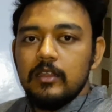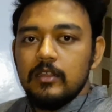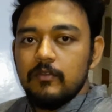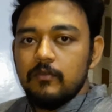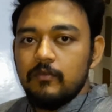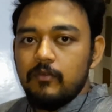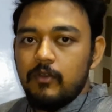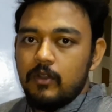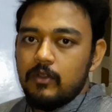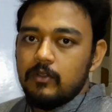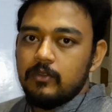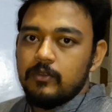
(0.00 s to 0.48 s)

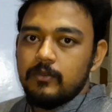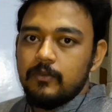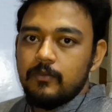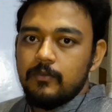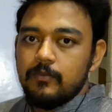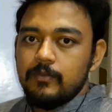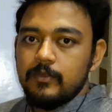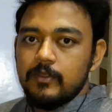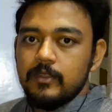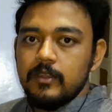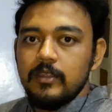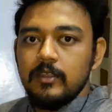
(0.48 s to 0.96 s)
follow.
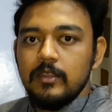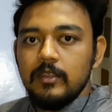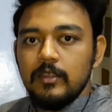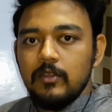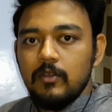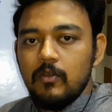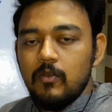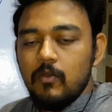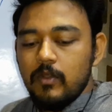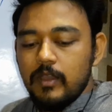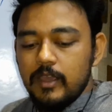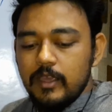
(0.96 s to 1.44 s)

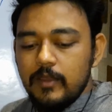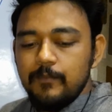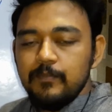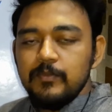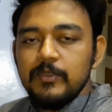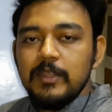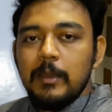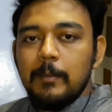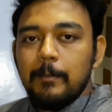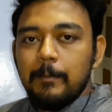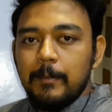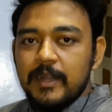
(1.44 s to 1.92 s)
Okay,
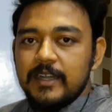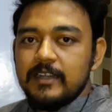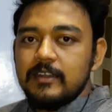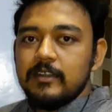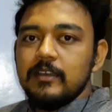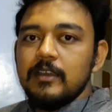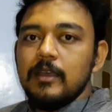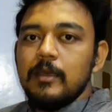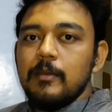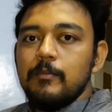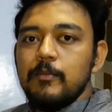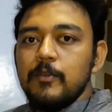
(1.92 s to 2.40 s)

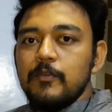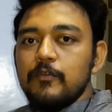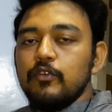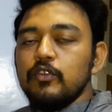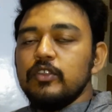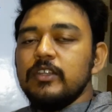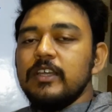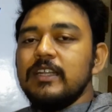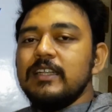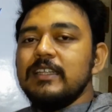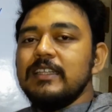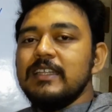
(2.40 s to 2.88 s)
but before
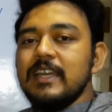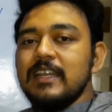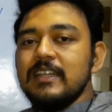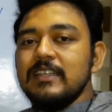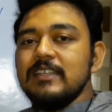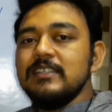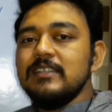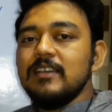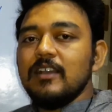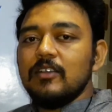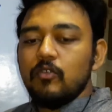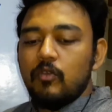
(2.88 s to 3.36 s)
that there
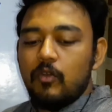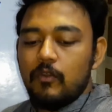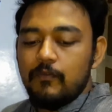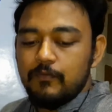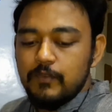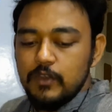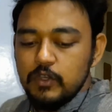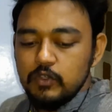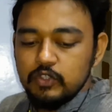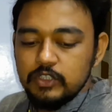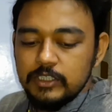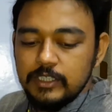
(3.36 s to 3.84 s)
is a
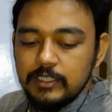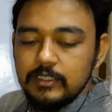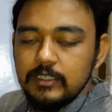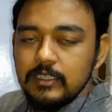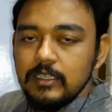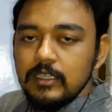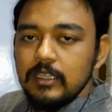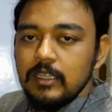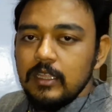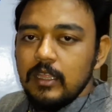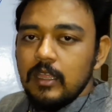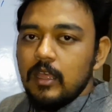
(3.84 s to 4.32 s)

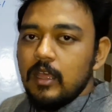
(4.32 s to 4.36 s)
confusion